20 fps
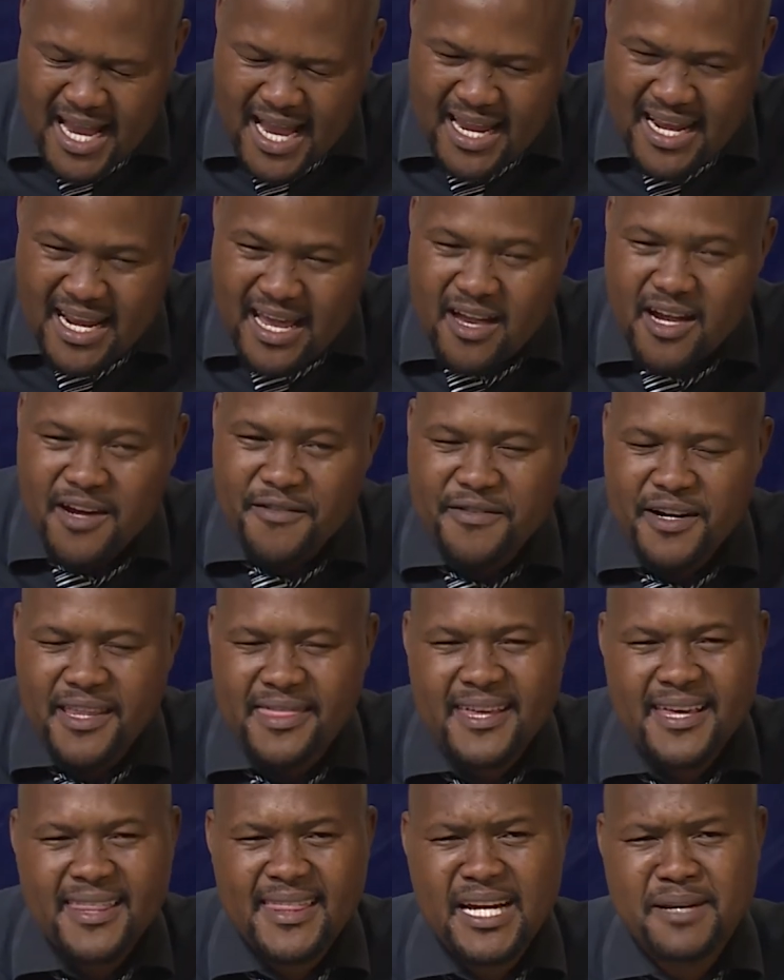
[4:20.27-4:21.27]
And
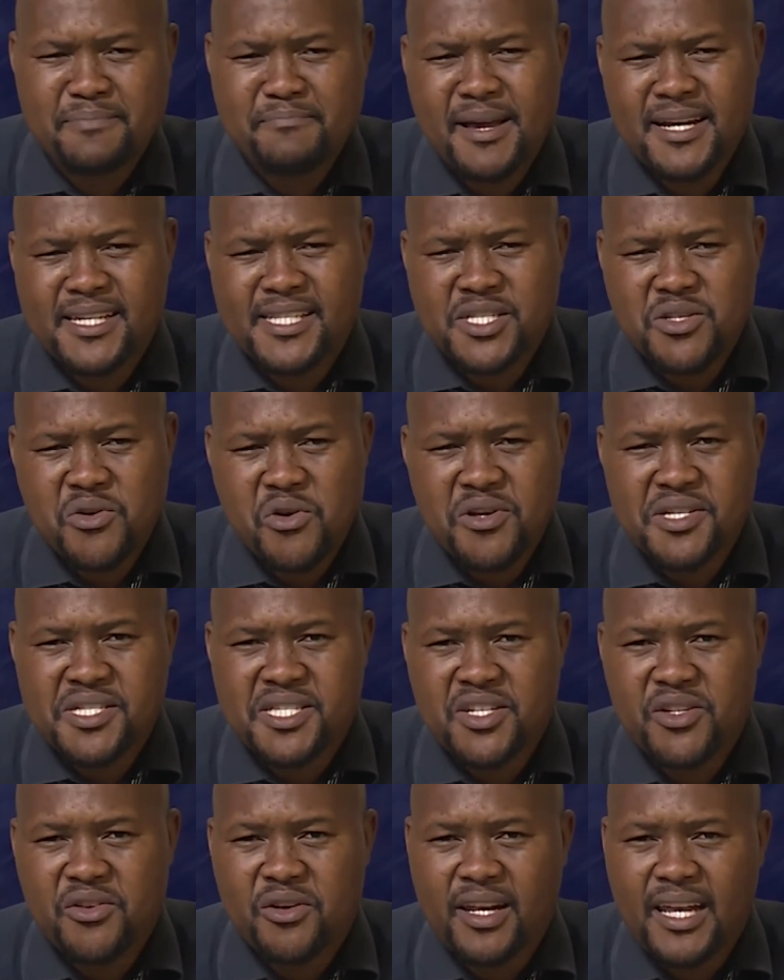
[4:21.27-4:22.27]
everything that makes
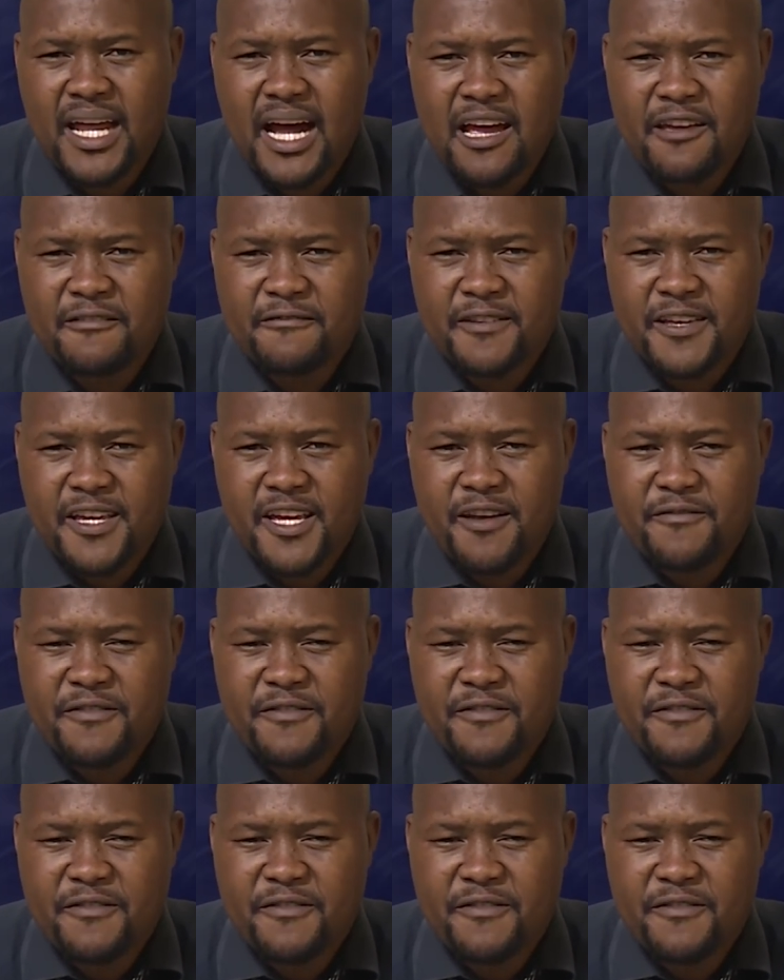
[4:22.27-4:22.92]
noise in your life,